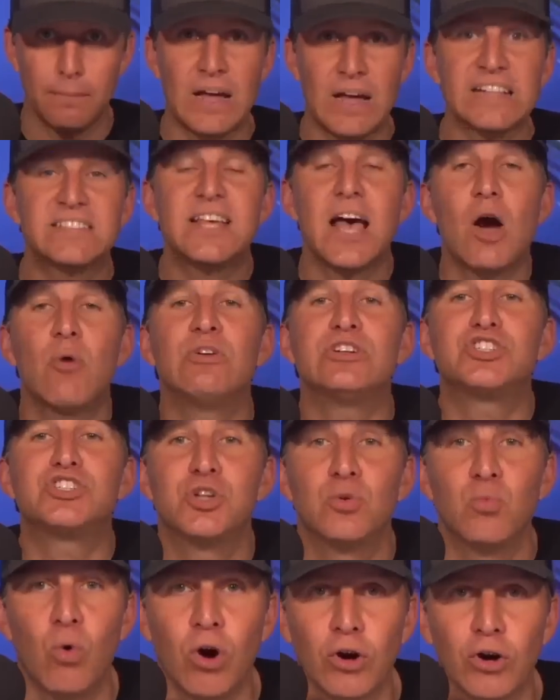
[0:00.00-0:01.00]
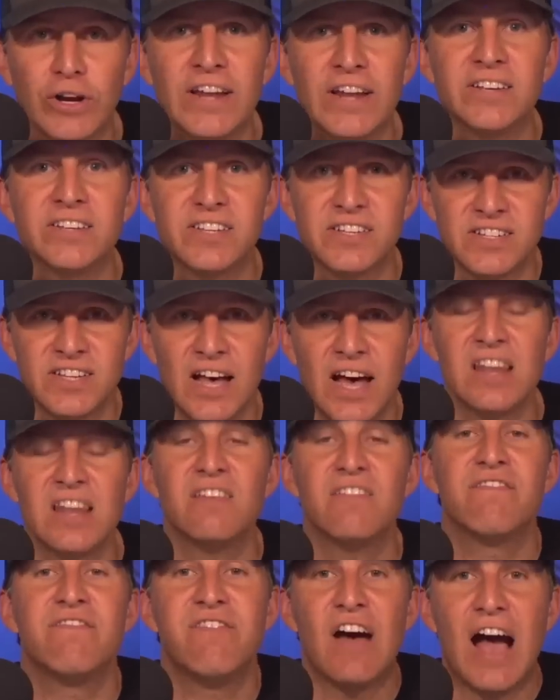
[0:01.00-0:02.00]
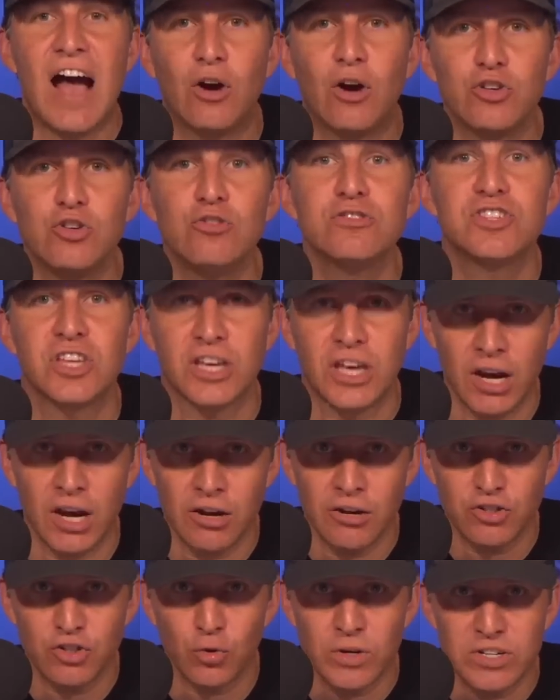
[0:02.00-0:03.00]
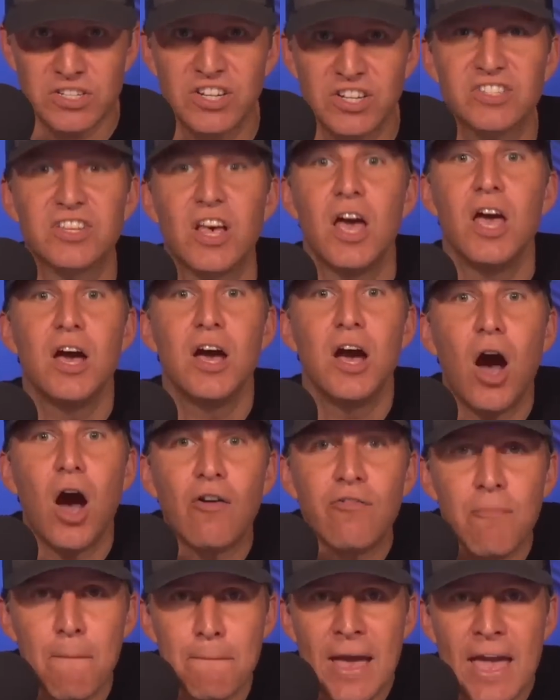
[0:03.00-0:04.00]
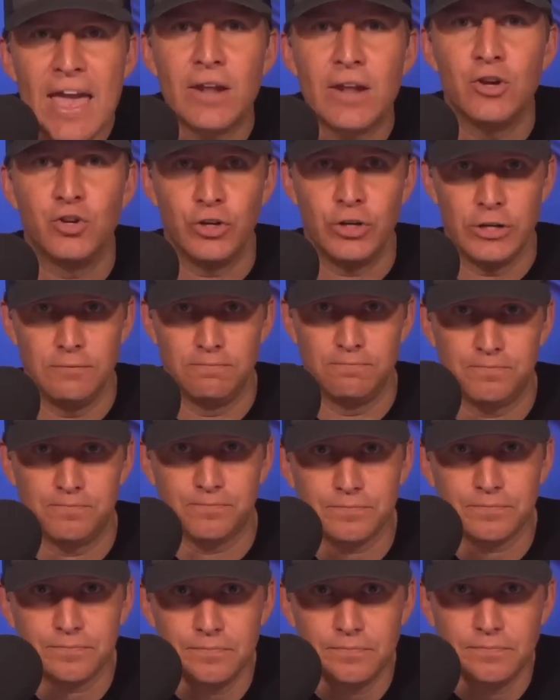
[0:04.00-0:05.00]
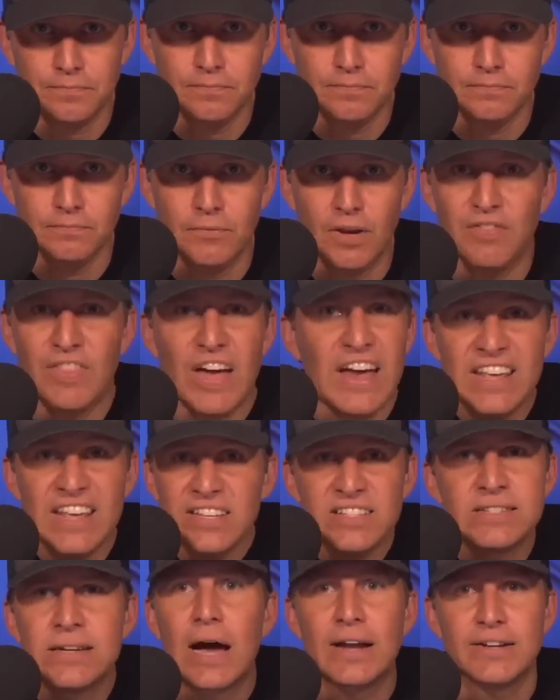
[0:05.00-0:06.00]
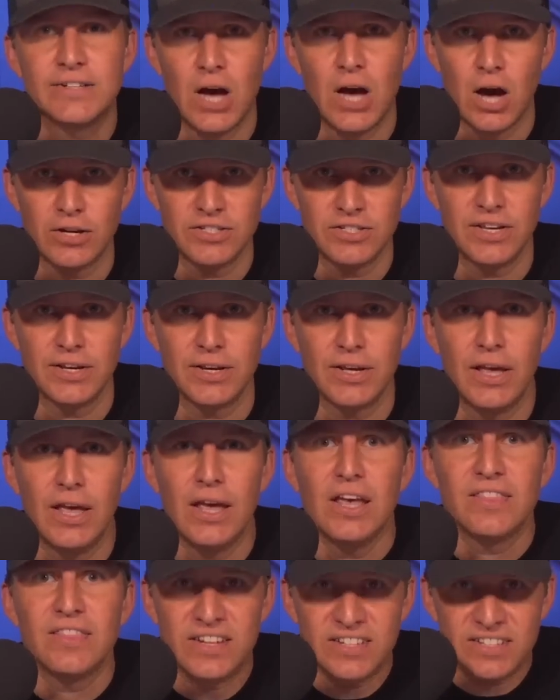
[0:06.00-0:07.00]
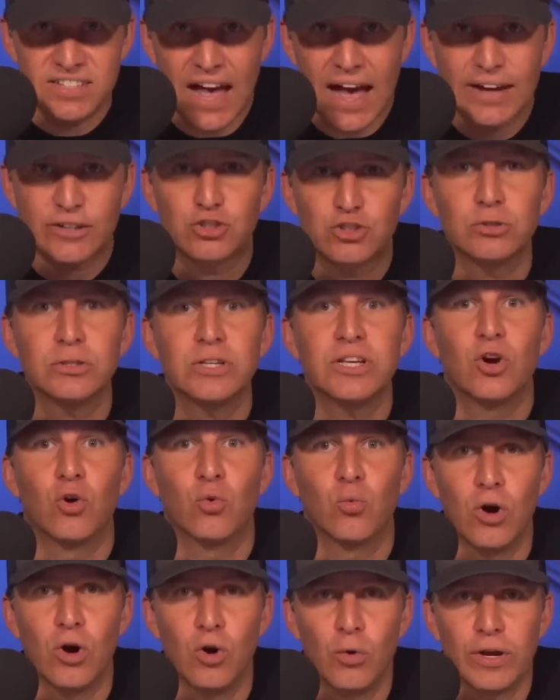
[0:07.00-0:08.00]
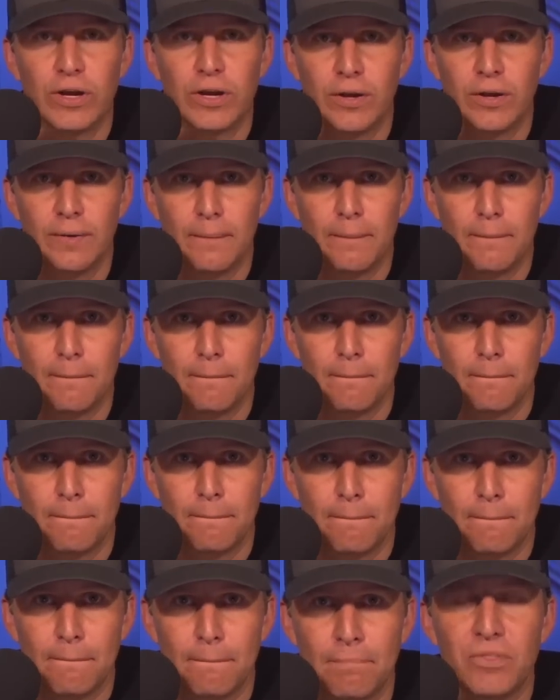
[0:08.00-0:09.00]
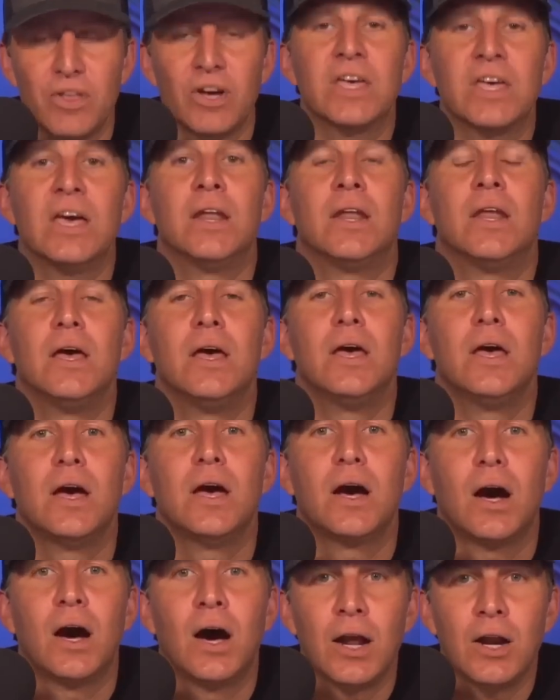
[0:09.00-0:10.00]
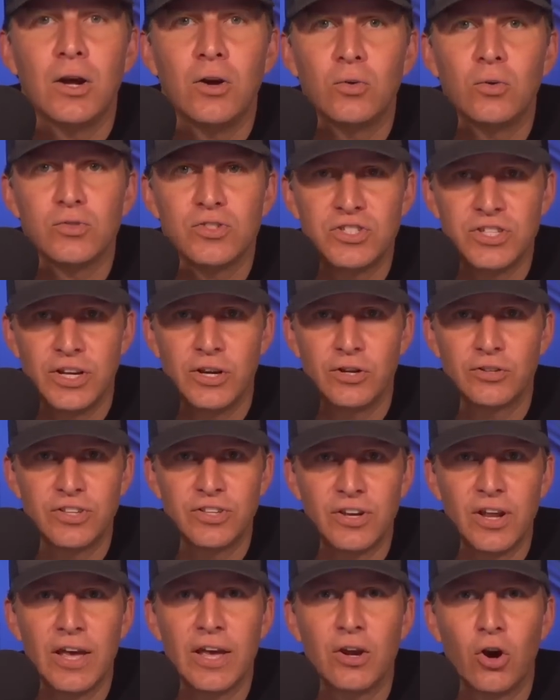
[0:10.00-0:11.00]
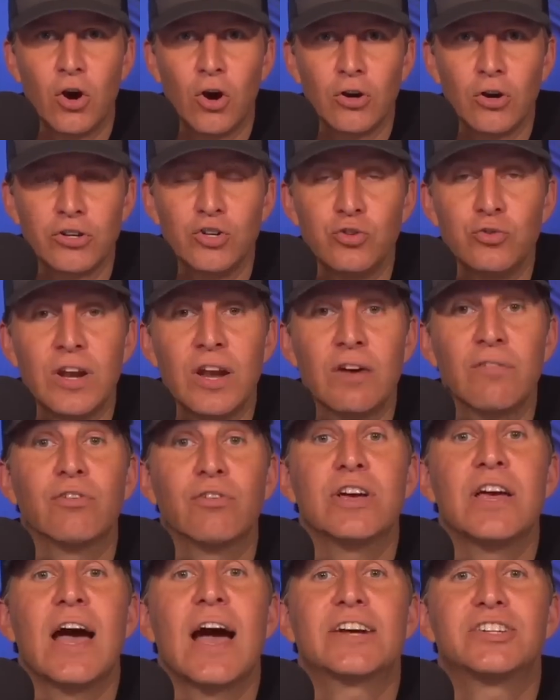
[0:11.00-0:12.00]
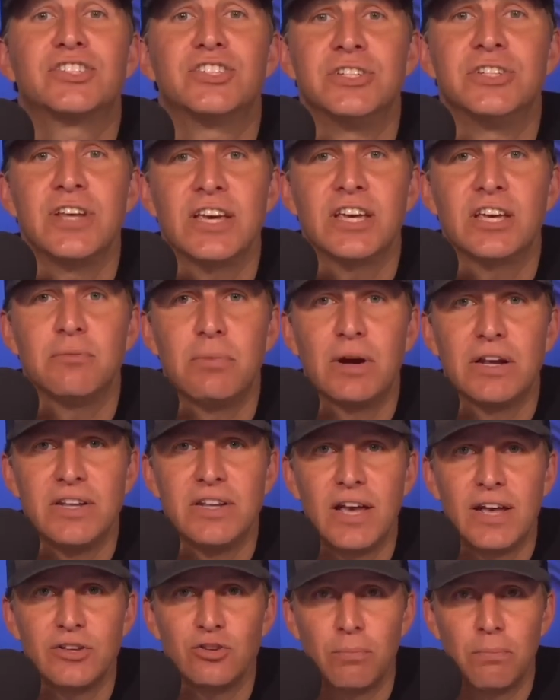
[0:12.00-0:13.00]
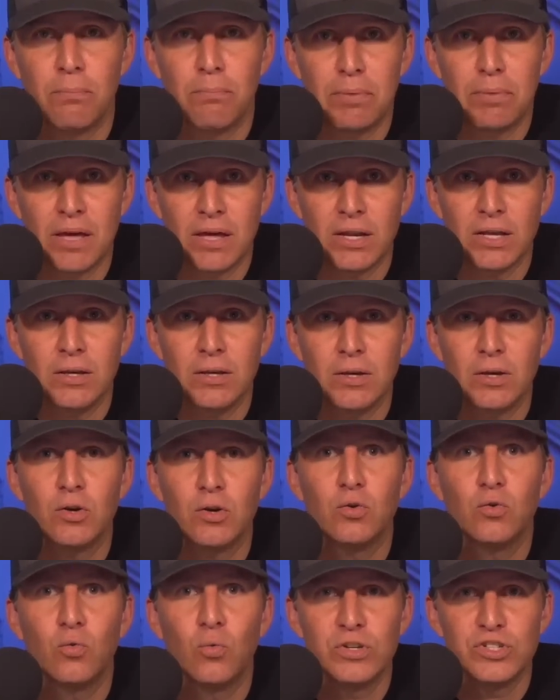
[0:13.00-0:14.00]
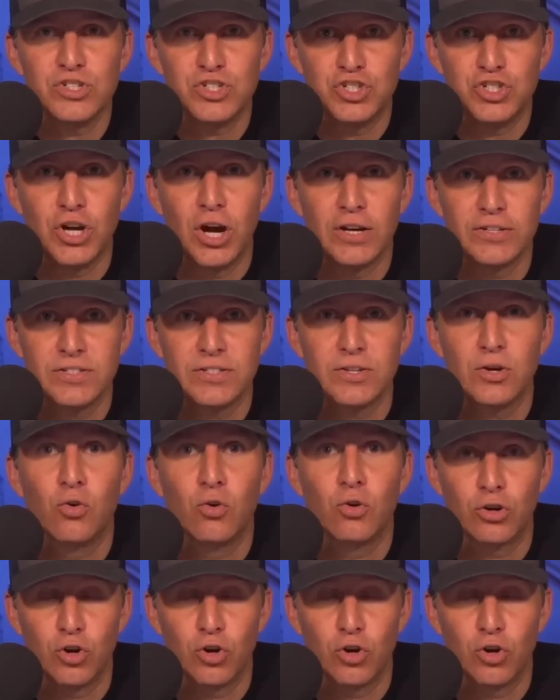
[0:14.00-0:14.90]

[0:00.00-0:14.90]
That's how it should work in a society that values the characteristics of manhood. That is not toxic, that is actually heroic. Again, I don't sit here today and argue that every action taken by Daniel Penny was just or